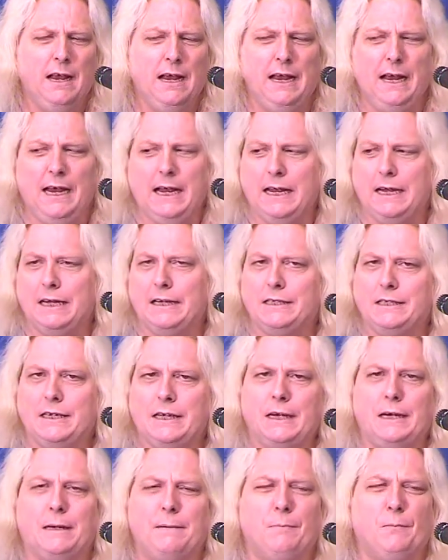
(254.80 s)
and
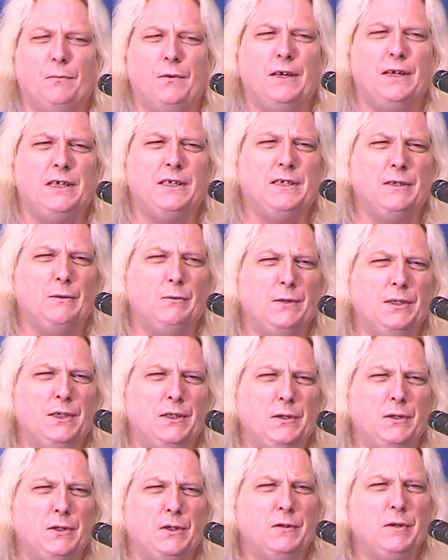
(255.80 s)
so
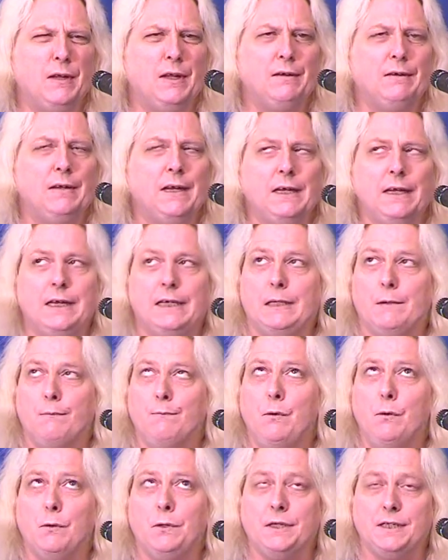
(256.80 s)
winter is really what I like to
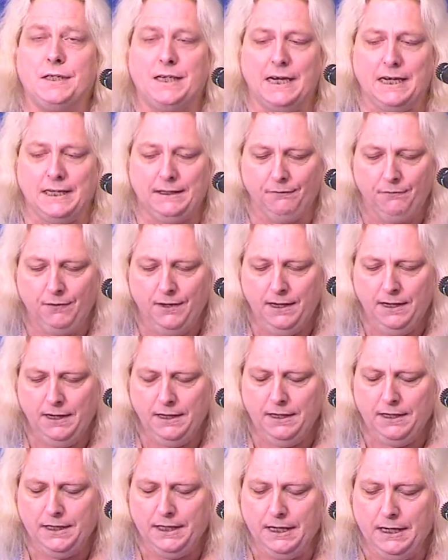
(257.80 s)
focus on.
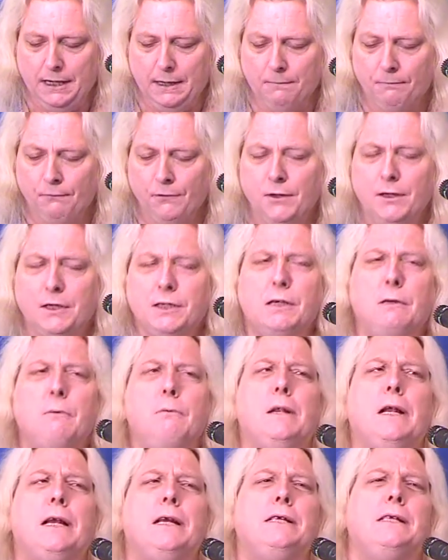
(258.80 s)
So
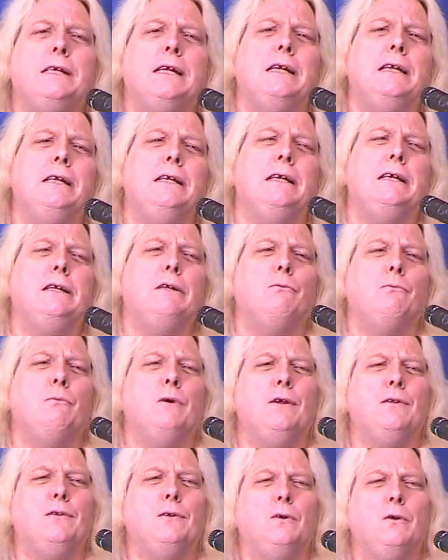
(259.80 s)
when I said it in the
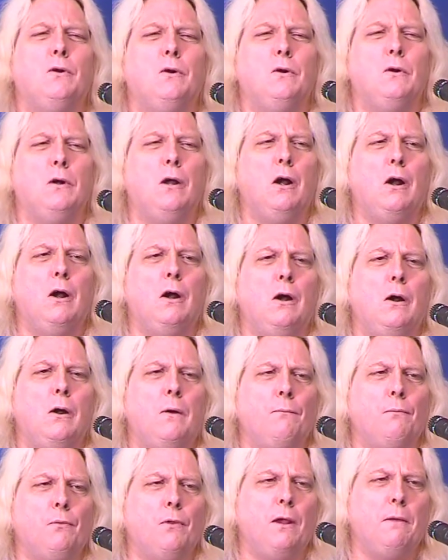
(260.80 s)
weather
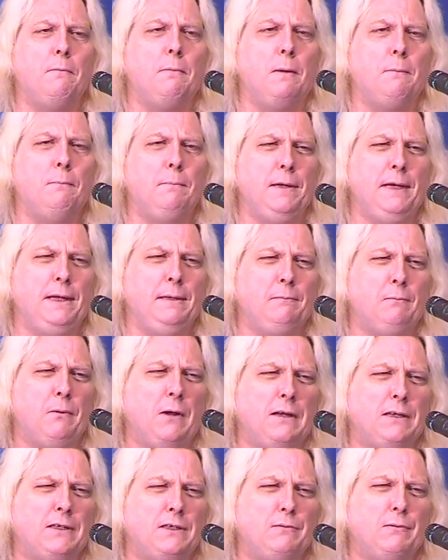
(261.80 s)
about being
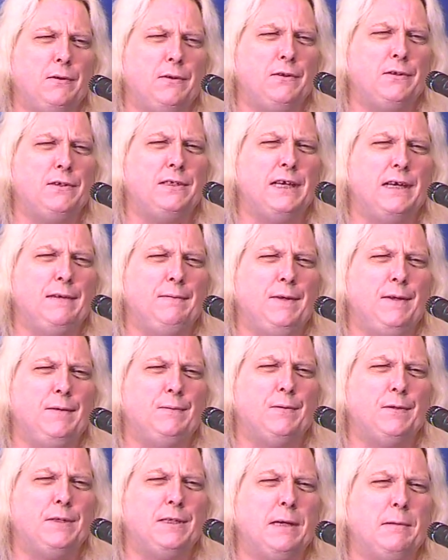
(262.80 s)
practice weather safety
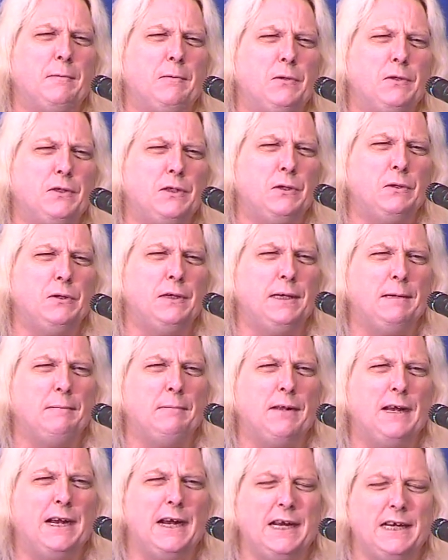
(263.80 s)
for summer certainly
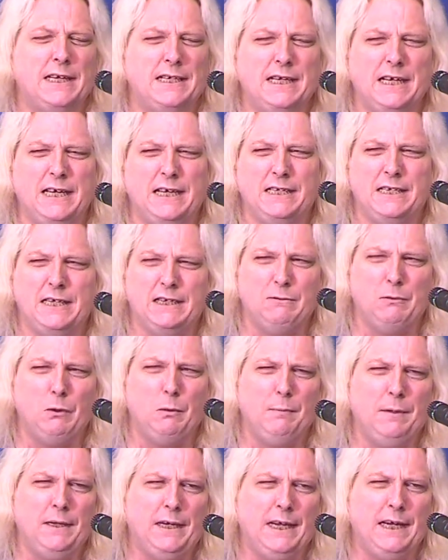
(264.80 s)
applies, is it will
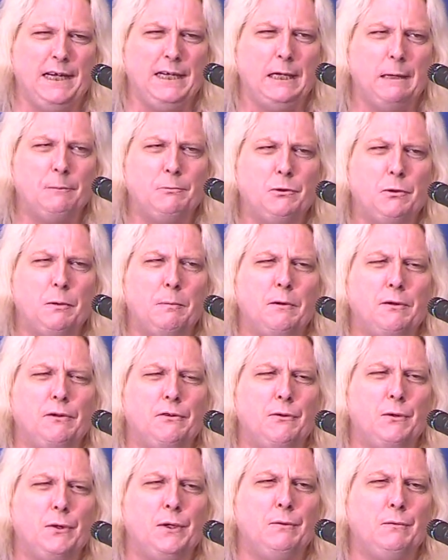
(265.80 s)
be getting up to about
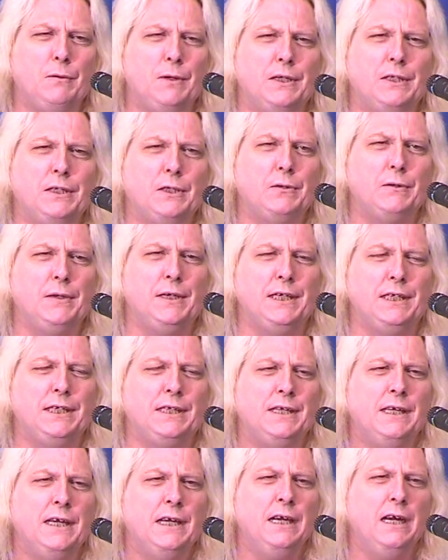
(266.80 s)
31
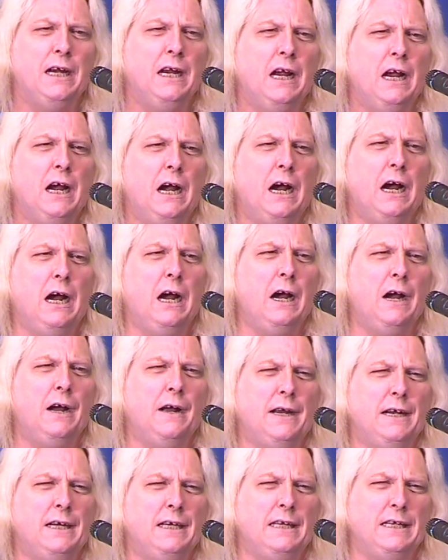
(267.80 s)
degrees
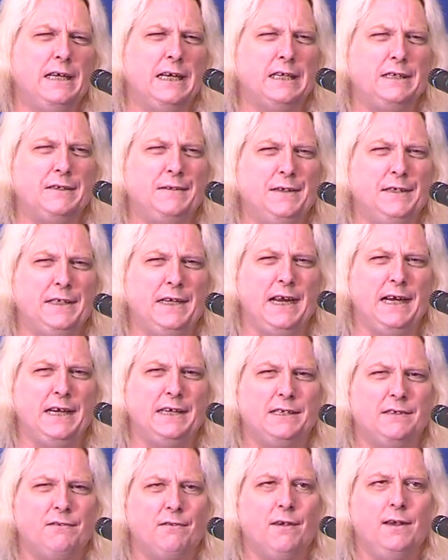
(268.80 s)
in the next few
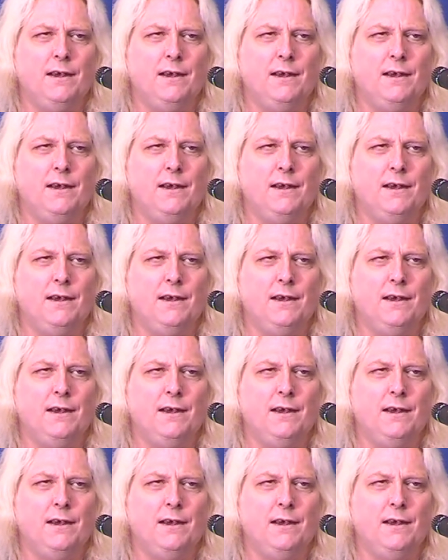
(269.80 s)
days.